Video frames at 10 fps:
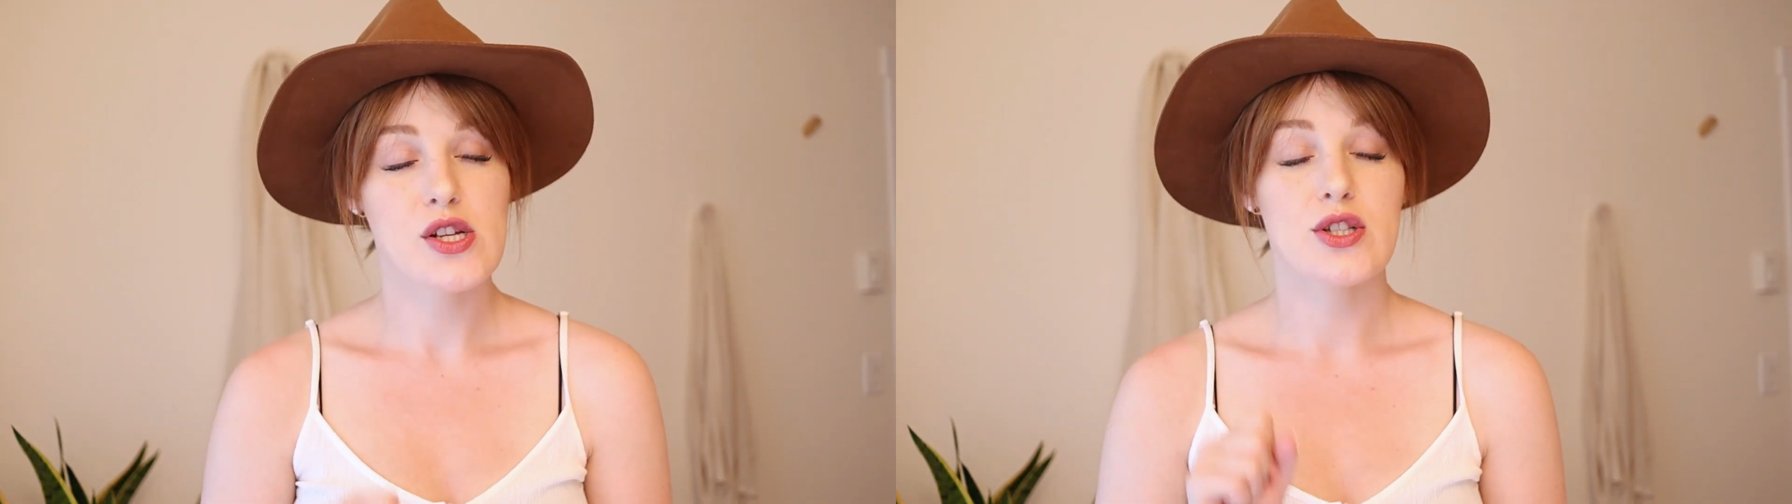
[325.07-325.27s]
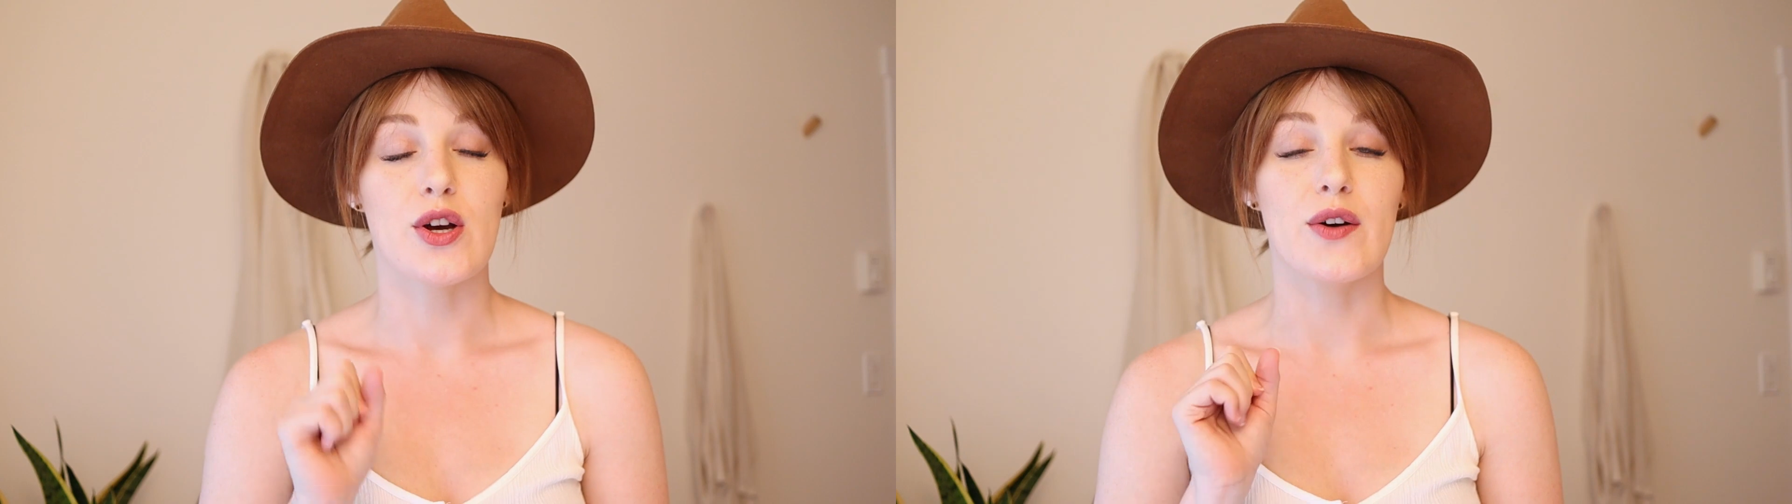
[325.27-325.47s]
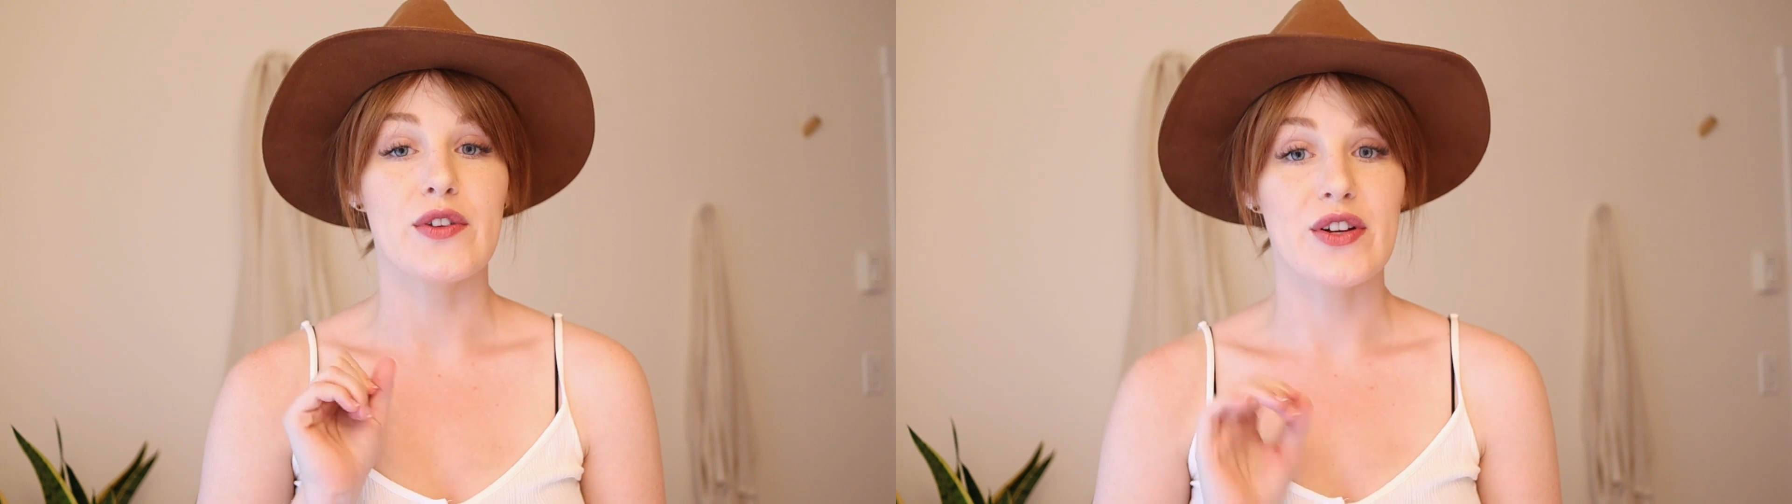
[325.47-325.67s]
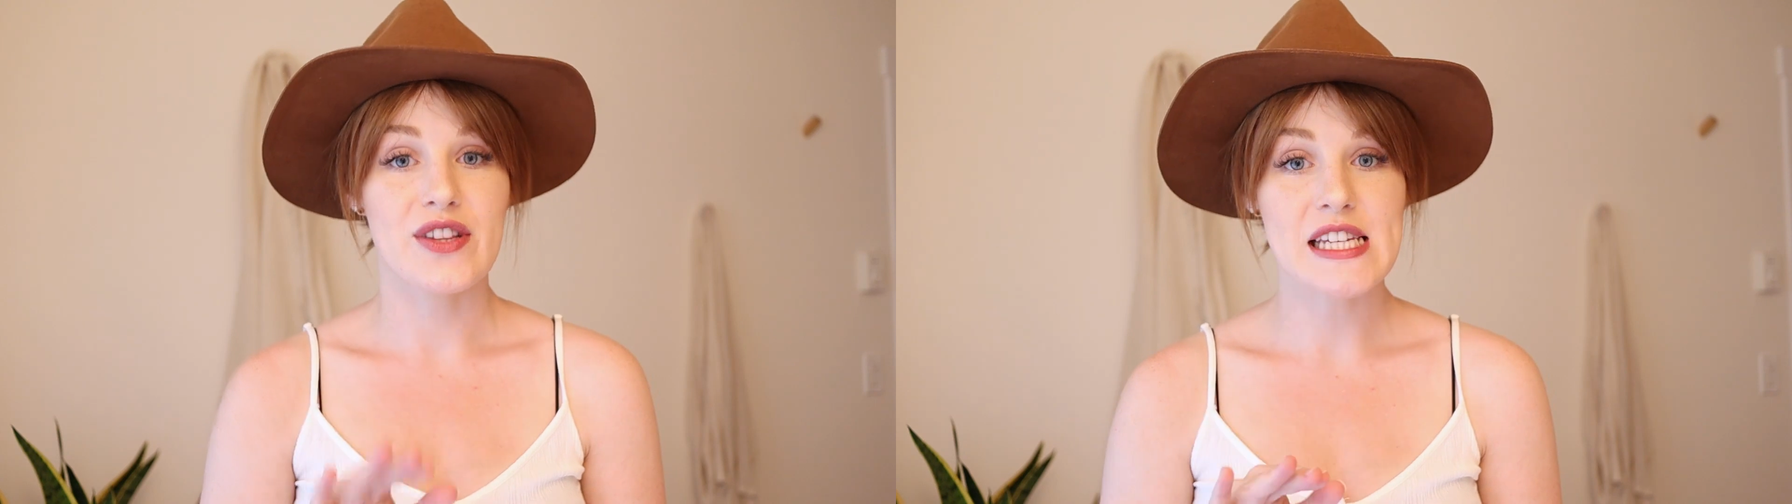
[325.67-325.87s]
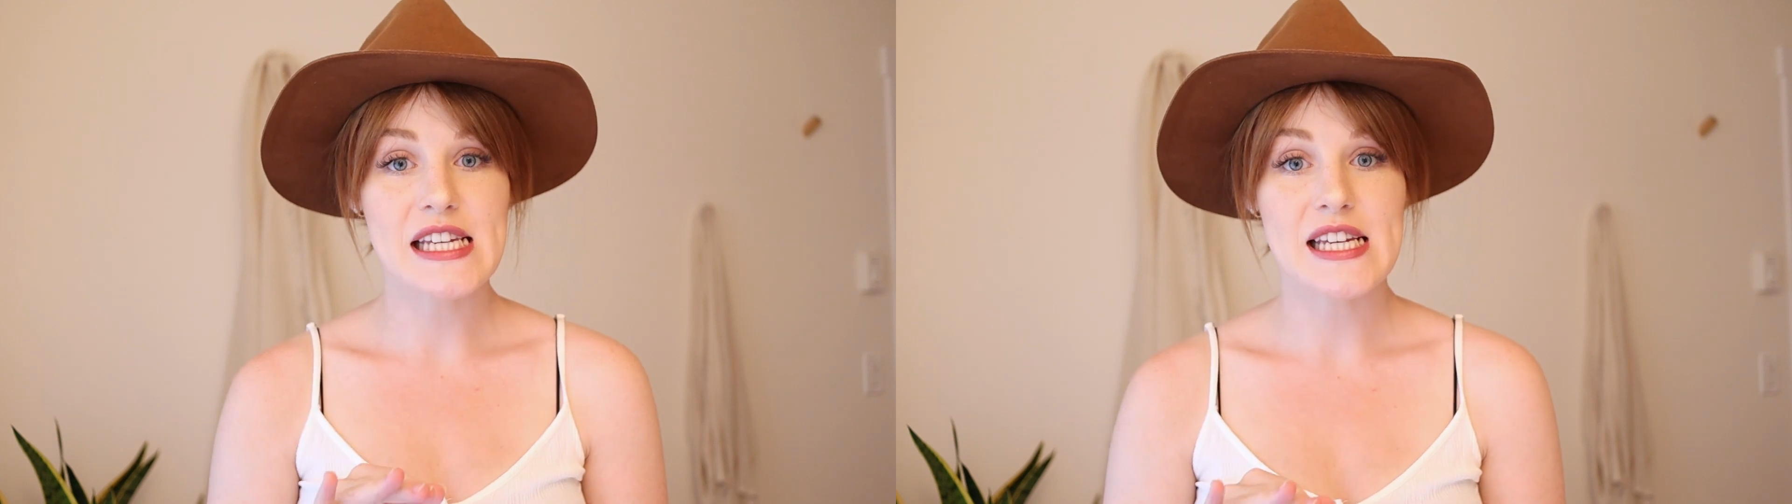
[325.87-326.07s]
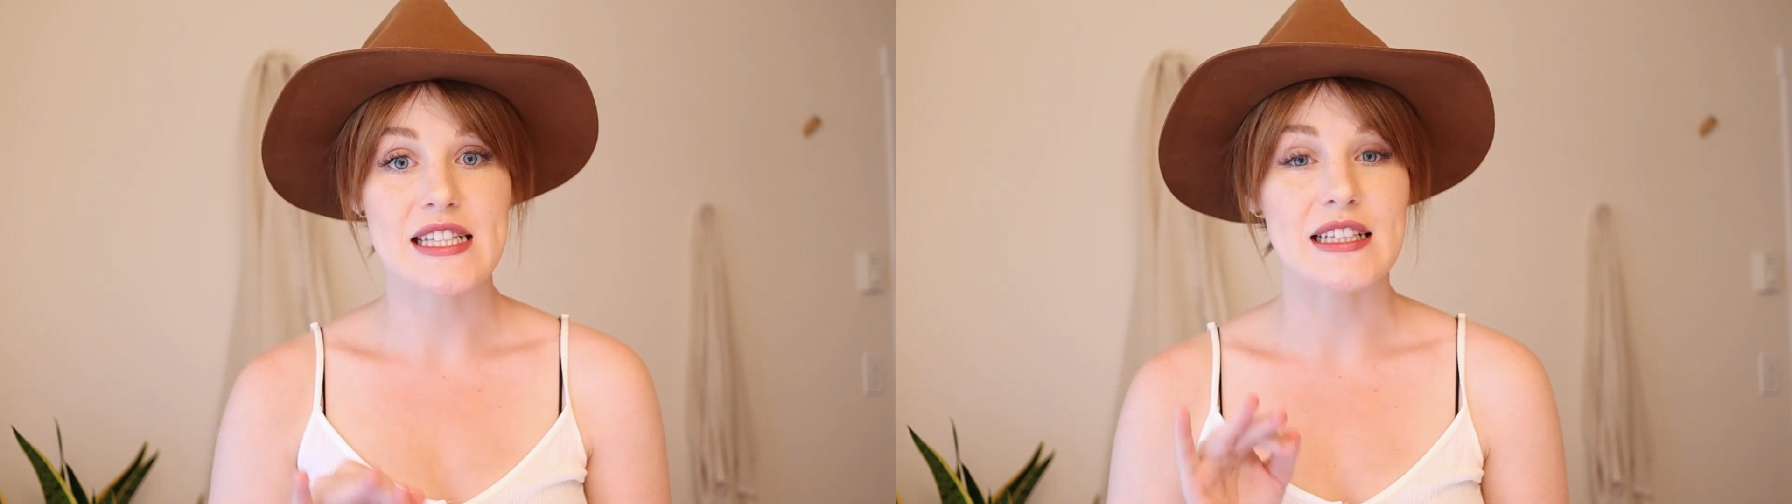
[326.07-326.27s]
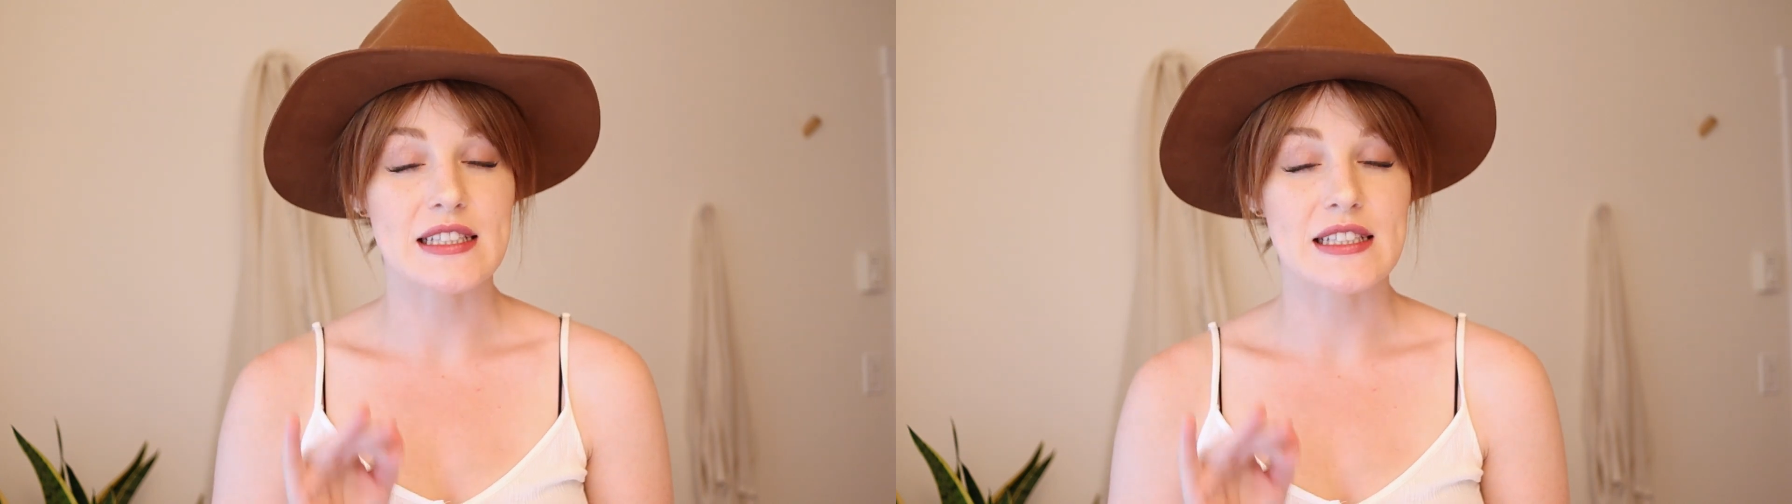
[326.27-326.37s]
So if you're thinking it's a